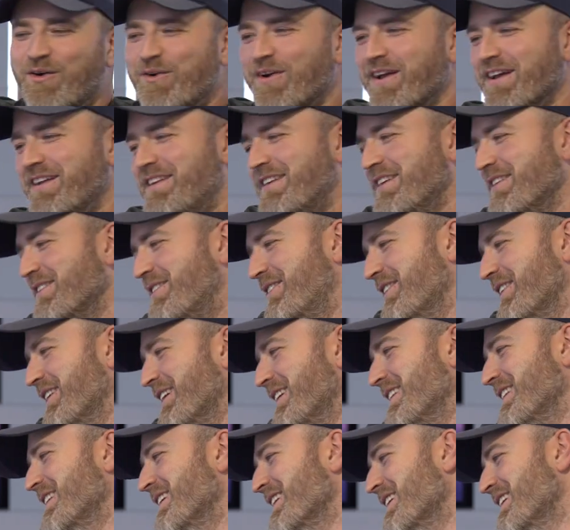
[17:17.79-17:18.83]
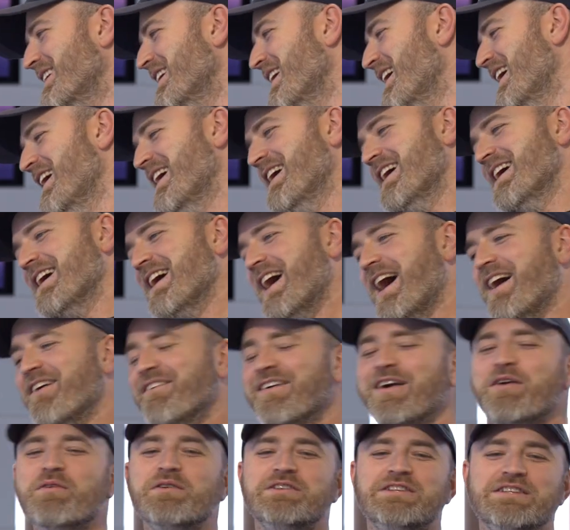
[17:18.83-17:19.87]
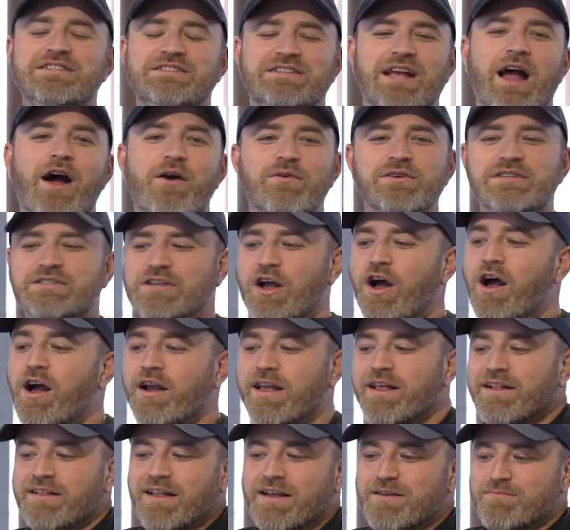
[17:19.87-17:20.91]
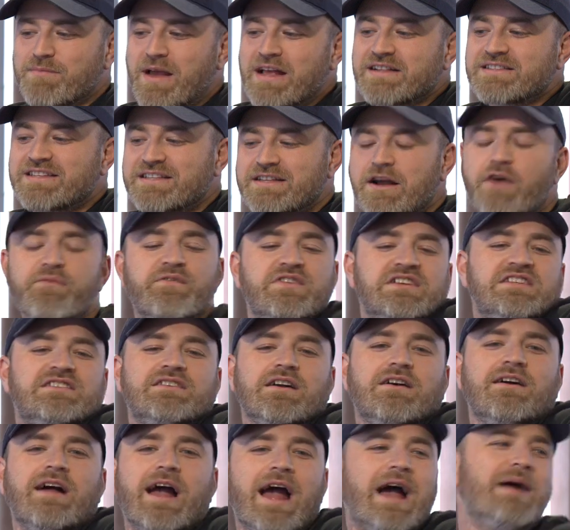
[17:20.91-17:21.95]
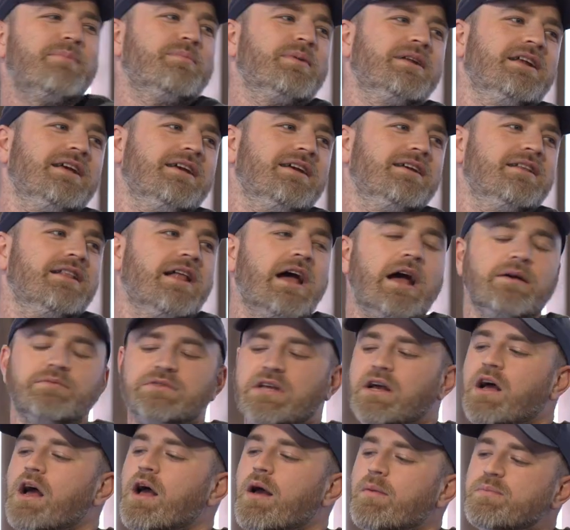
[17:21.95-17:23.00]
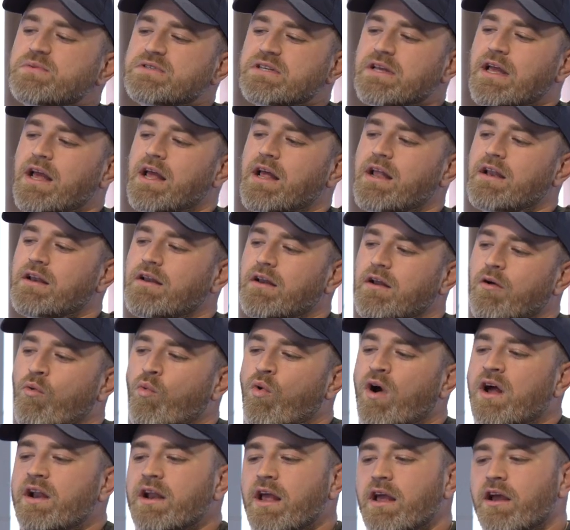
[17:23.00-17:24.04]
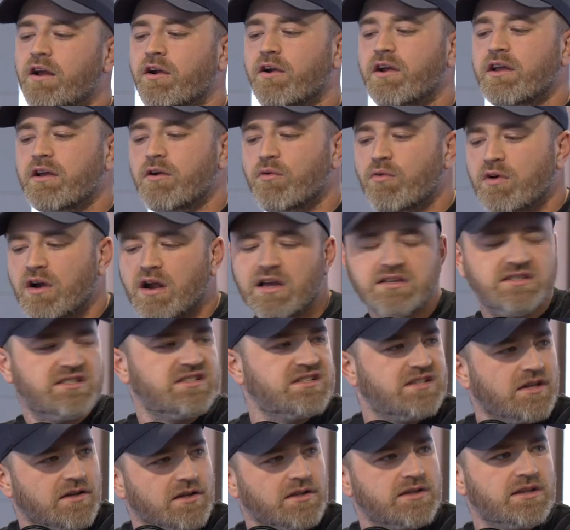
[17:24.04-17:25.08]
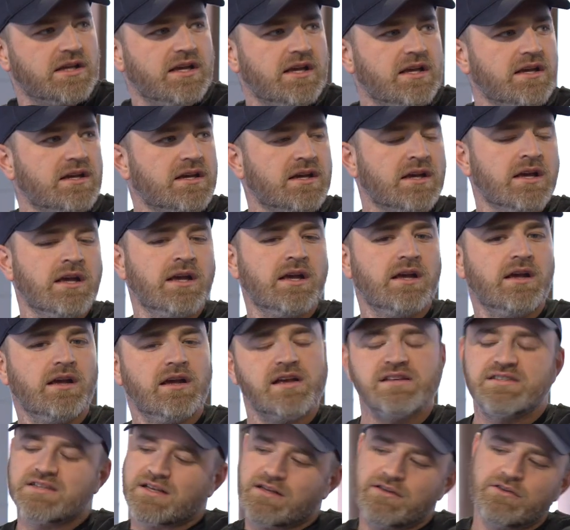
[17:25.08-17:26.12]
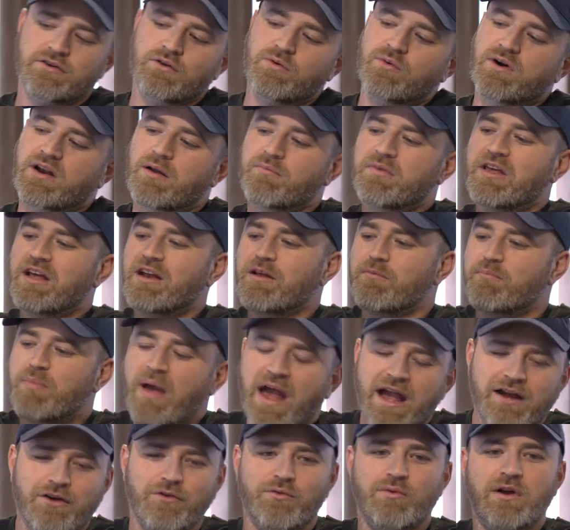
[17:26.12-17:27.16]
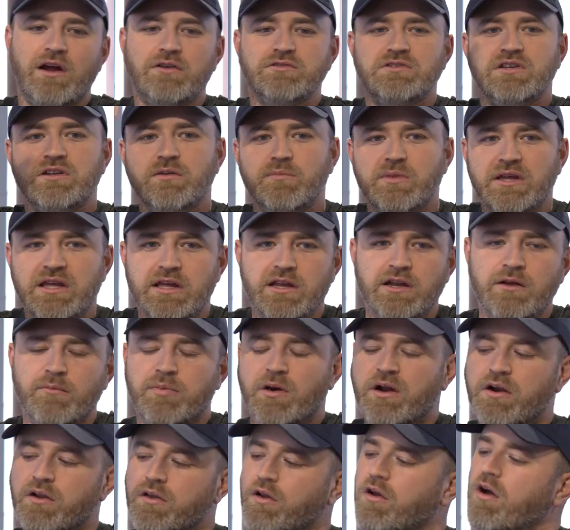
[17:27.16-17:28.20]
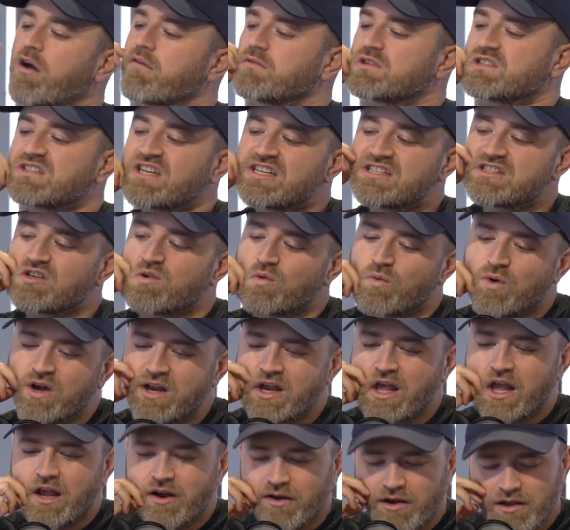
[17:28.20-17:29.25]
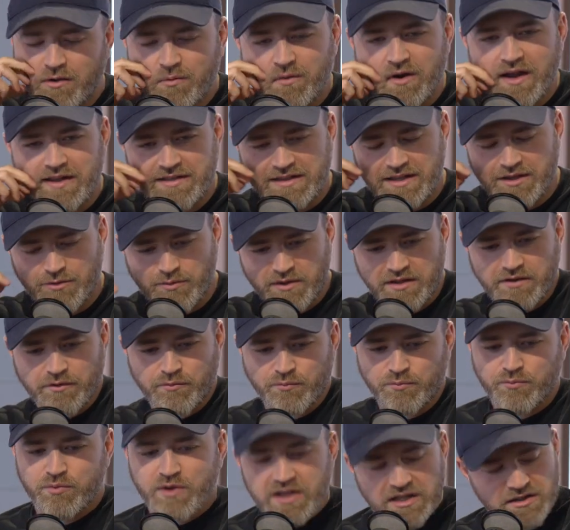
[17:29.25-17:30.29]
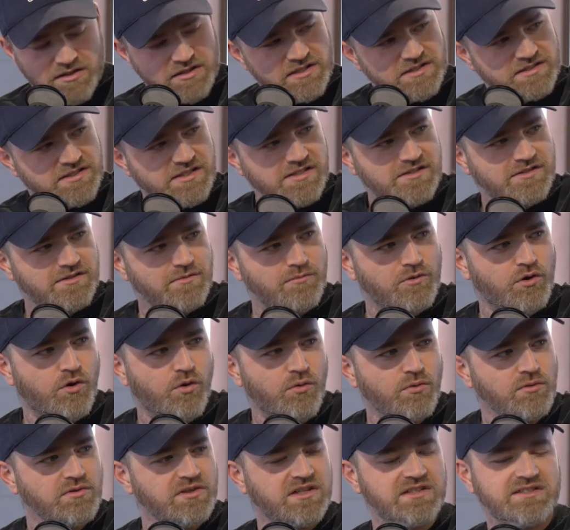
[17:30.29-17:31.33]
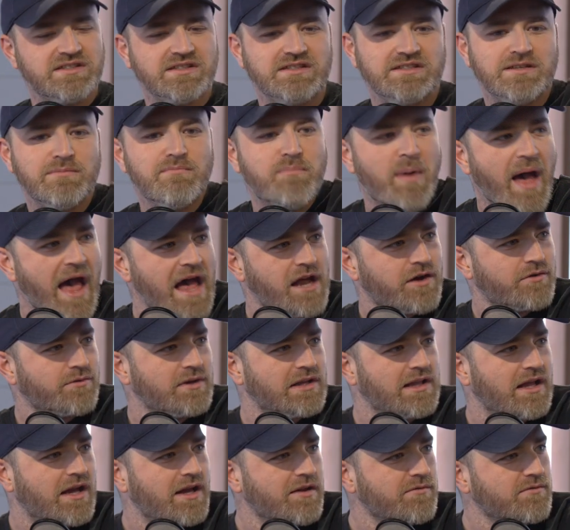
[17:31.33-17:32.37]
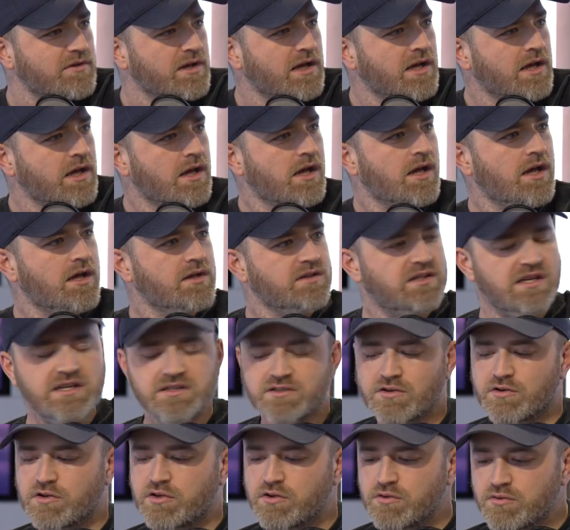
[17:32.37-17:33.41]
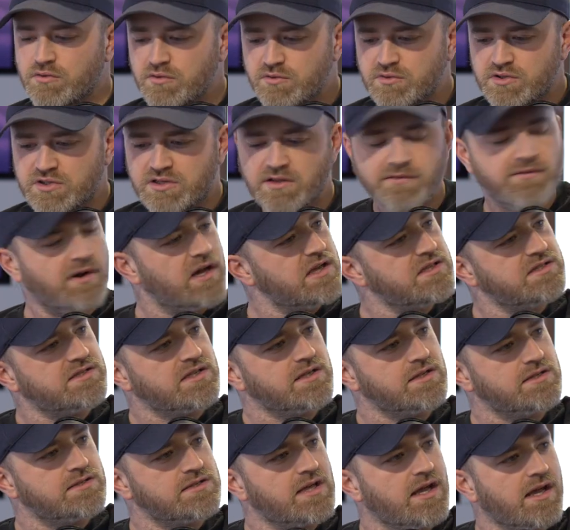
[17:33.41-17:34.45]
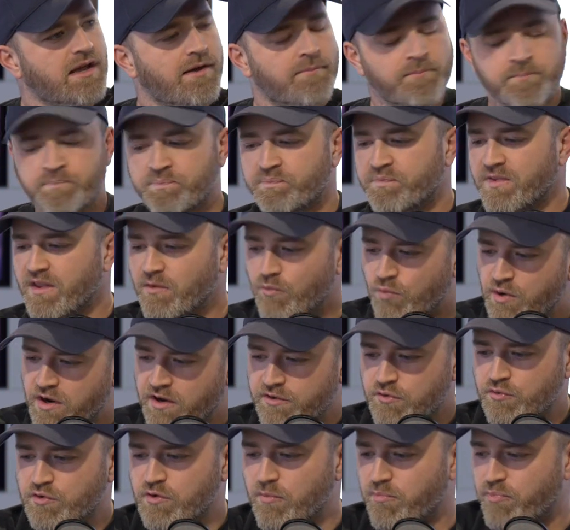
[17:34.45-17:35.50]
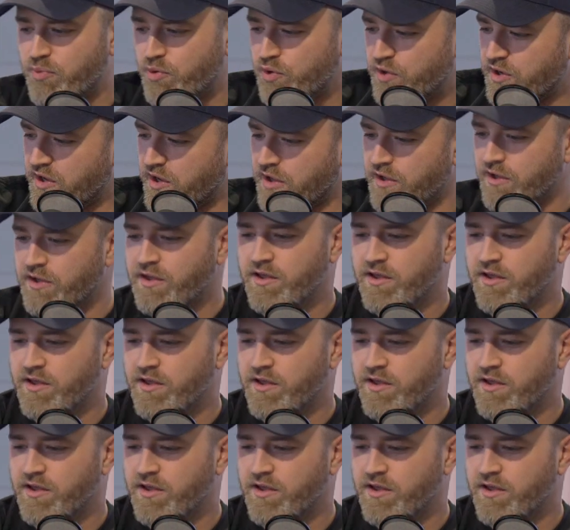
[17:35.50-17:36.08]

anyway, we were just, I was talking like, man, stuff is still happening in laptops. And yeah. One area where I still think it's, you know what, I'm getting back around to the beginning part of the conversation. One area where I think we could really see some coolness is in battery life. Mm. These are huge devices, like where you could put a,